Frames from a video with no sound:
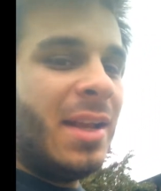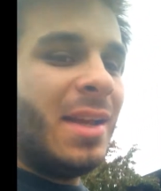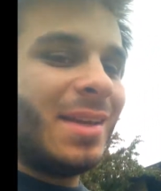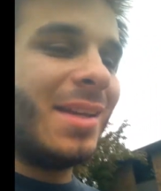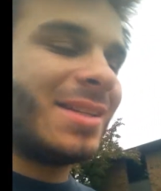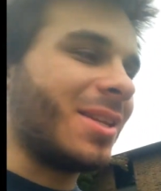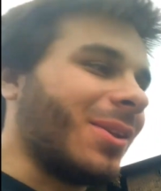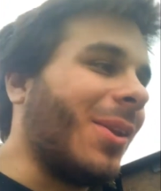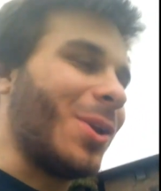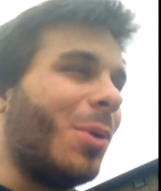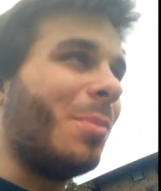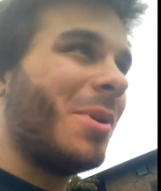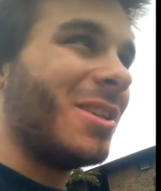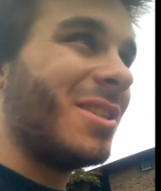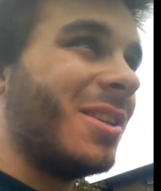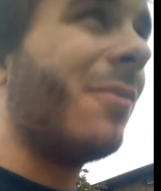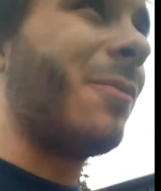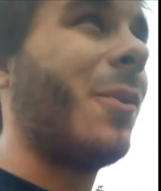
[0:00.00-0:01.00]
it's a little
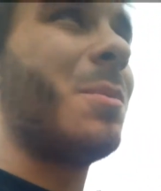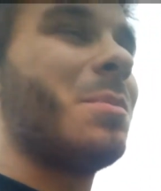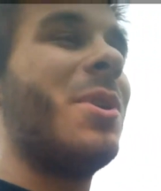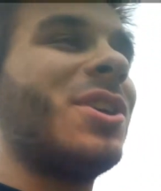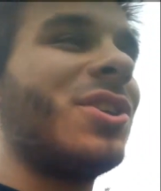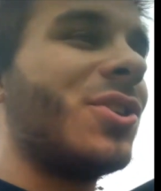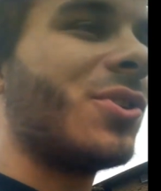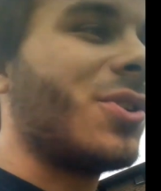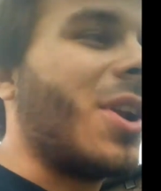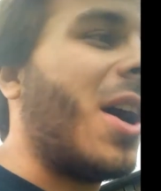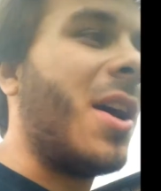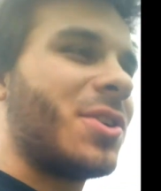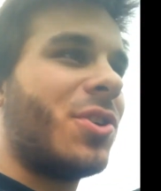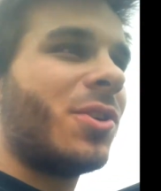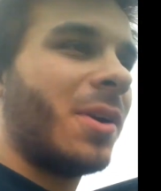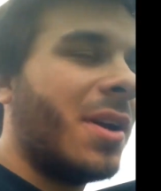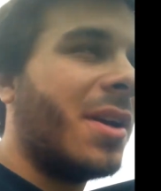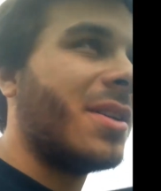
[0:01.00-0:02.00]
bit different because you're not
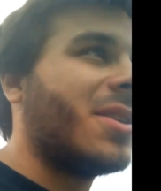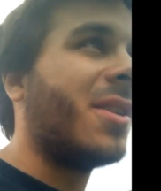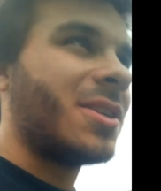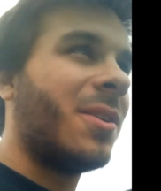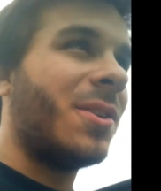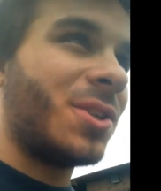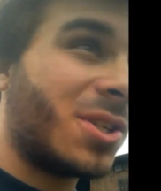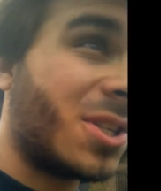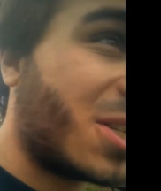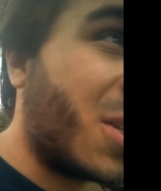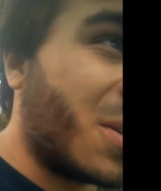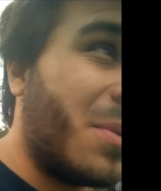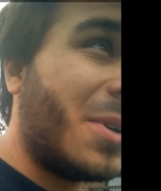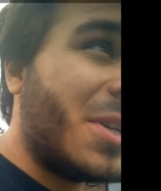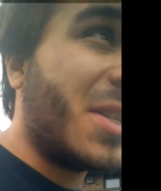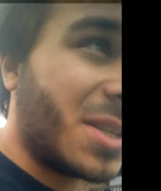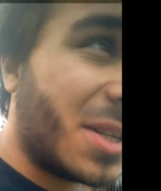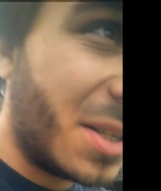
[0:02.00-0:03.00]
trying to just
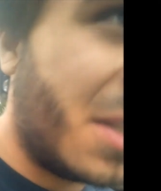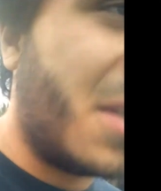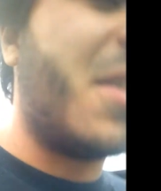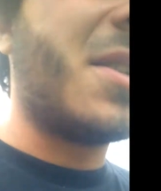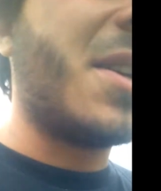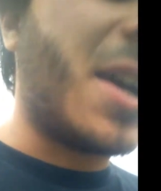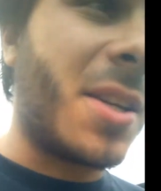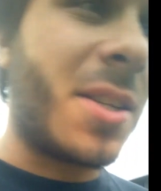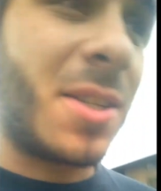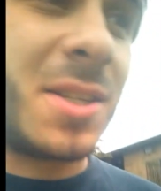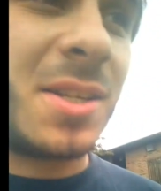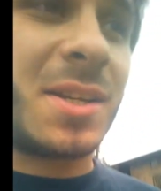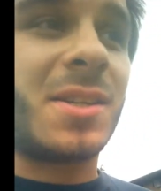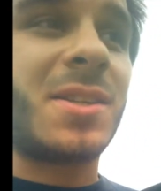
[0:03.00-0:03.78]
squeeze in these next 6